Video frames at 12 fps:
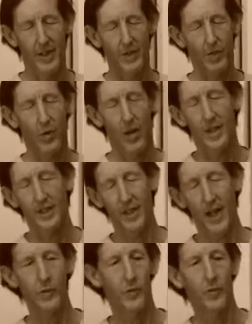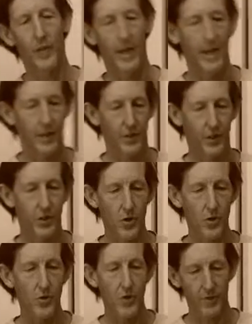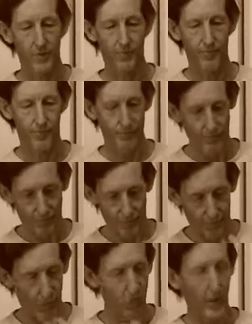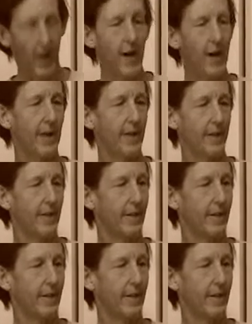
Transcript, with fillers: that cries out for that is a yearning for God.